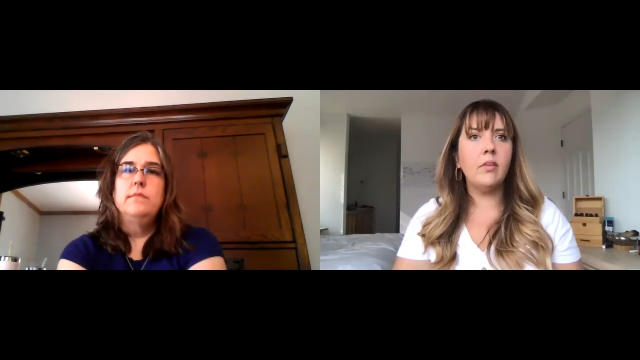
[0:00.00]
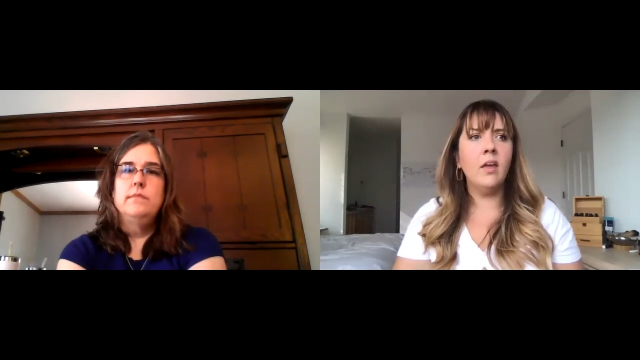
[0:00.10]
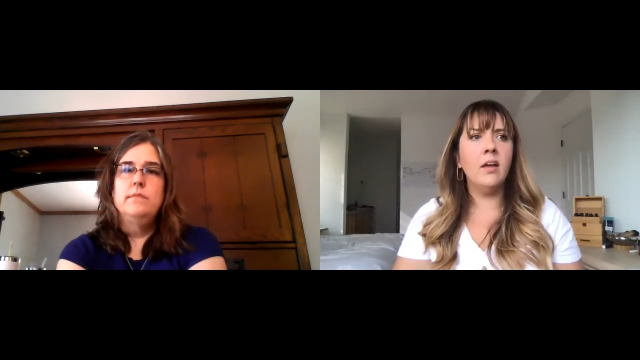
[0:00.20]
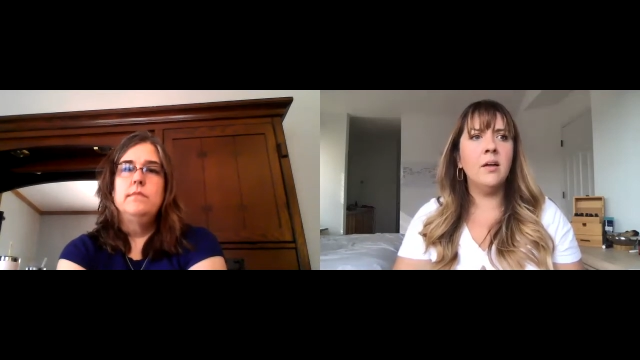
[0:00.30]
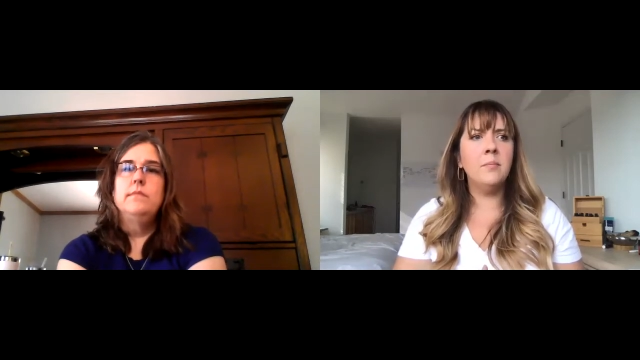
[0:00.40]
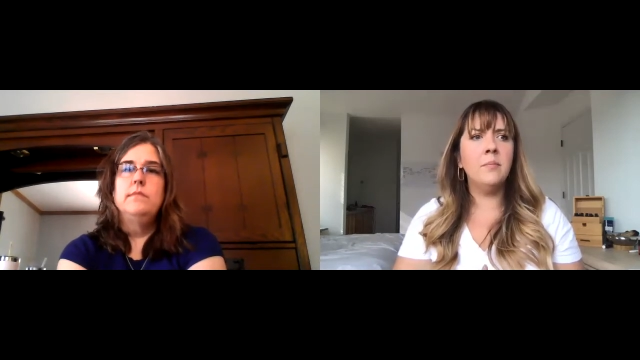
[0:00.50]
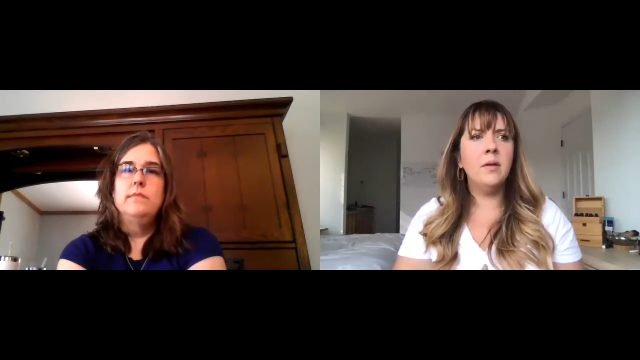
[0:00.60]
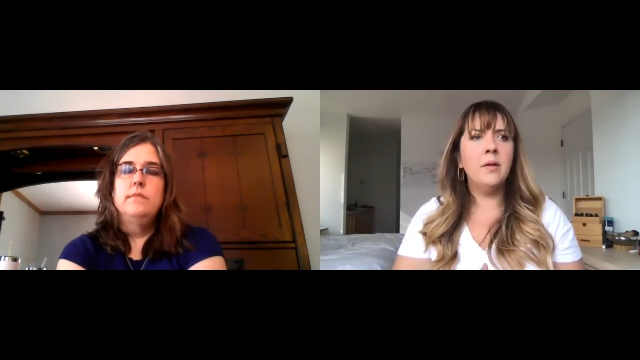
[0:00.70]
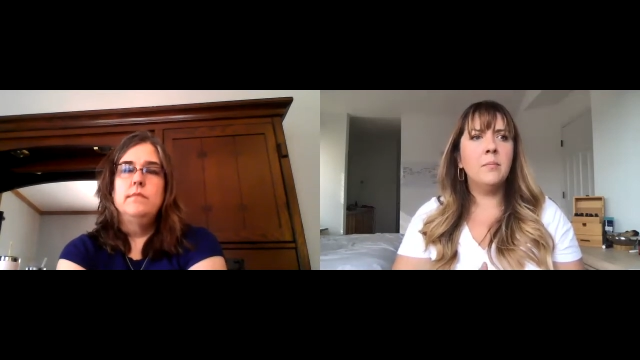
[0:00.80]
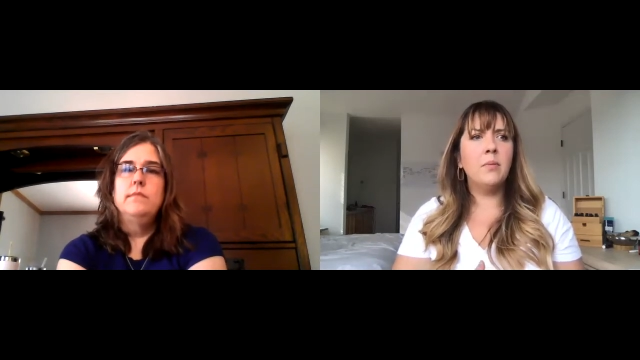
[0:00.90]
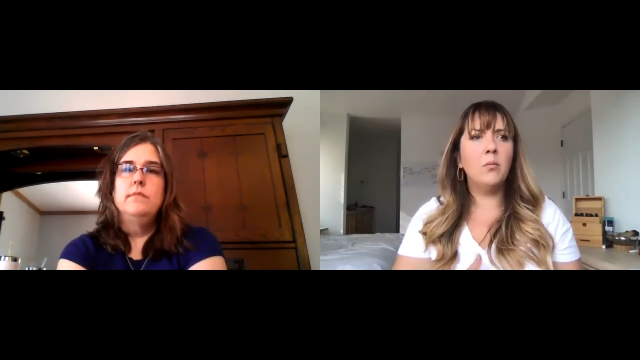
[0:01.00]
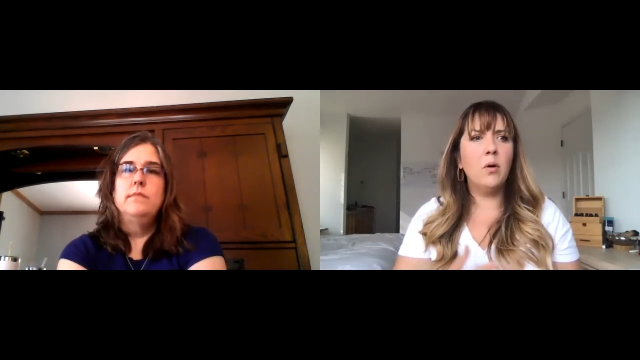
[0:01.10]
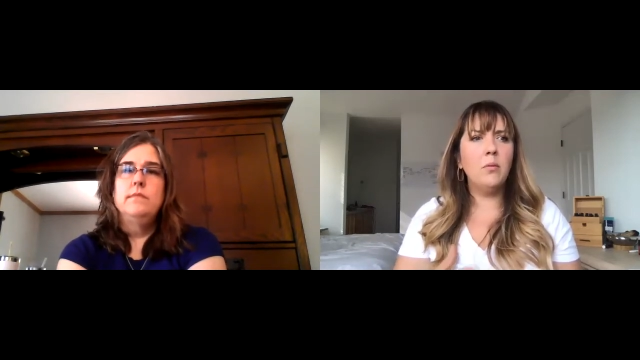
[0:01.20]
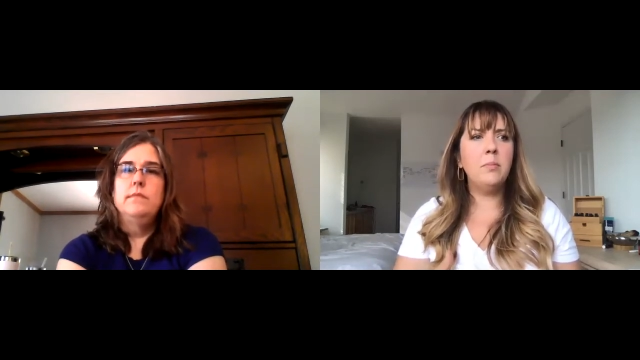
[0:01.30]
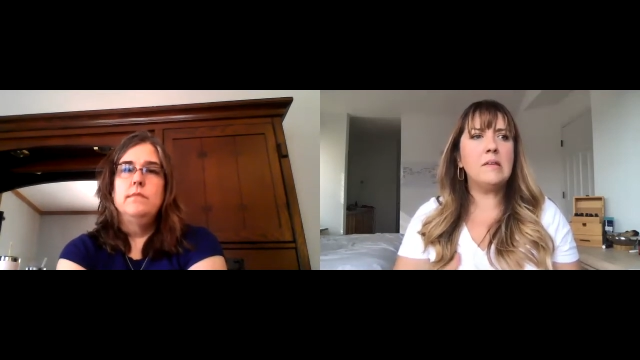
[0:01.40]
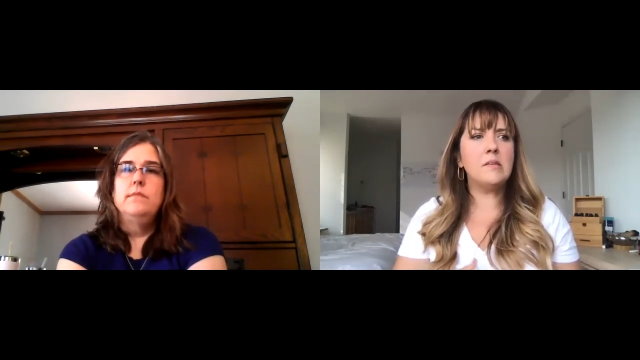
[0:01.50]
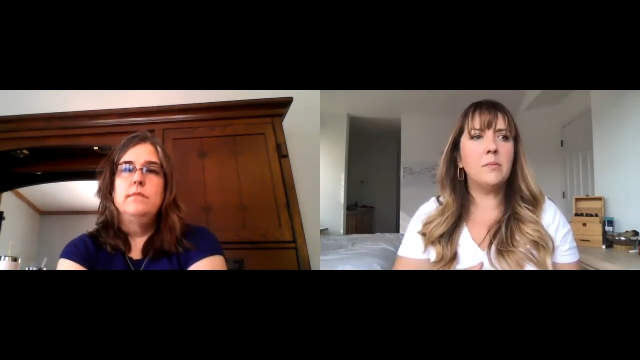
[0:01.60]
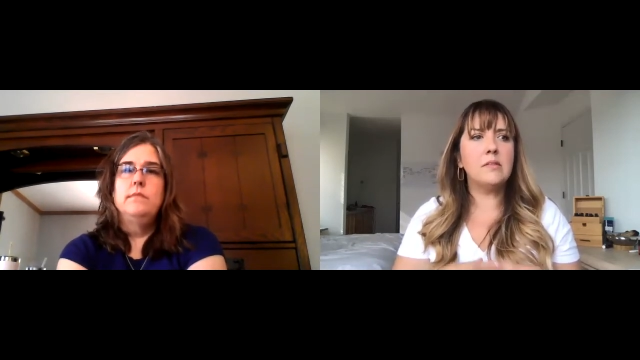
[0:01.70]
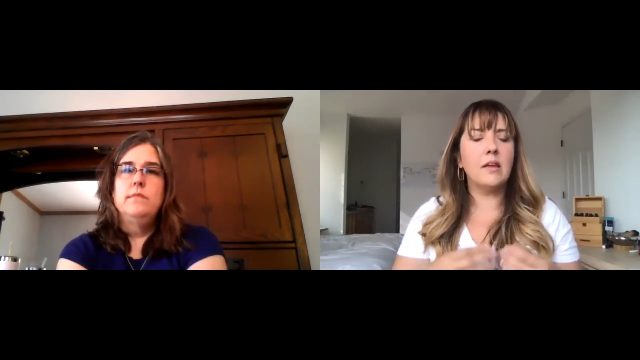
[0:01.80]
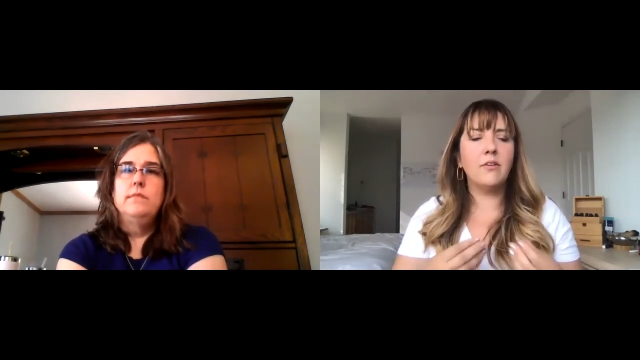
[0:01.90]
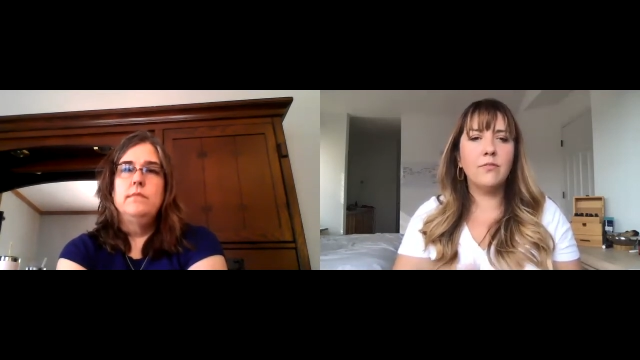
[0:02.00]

Speaker 1: um, but what would be someone's like